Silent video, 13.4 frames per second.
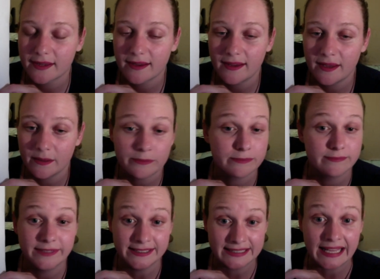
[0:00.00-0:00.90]
it
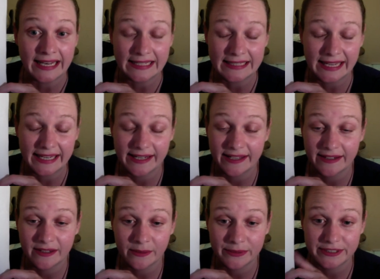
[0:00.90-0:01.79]
is getting late and
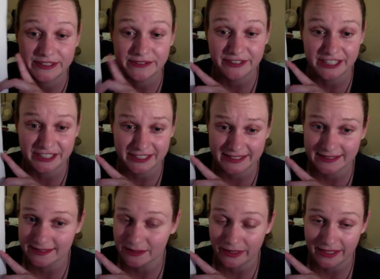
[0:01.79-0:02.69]
I wanted to finish
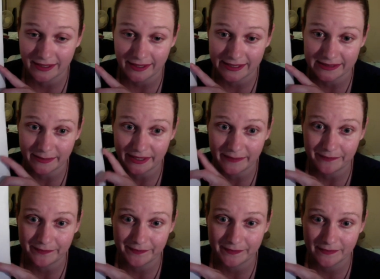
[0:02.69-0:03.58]
this so I could get to bed.
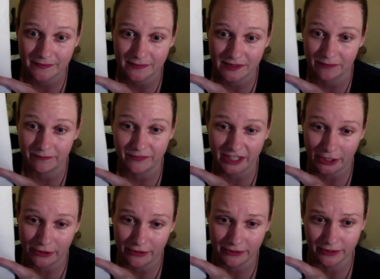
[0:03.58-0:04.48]
The
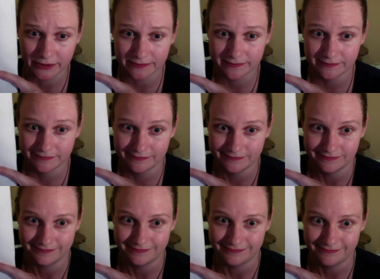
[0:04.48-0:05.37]
video, not
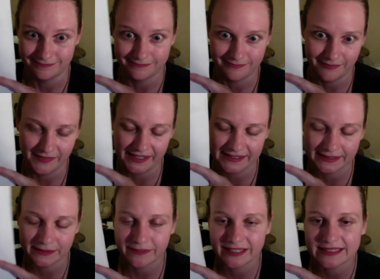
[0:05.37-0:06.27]
this,
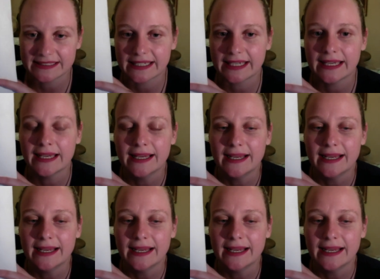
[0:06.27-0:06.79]
obviously.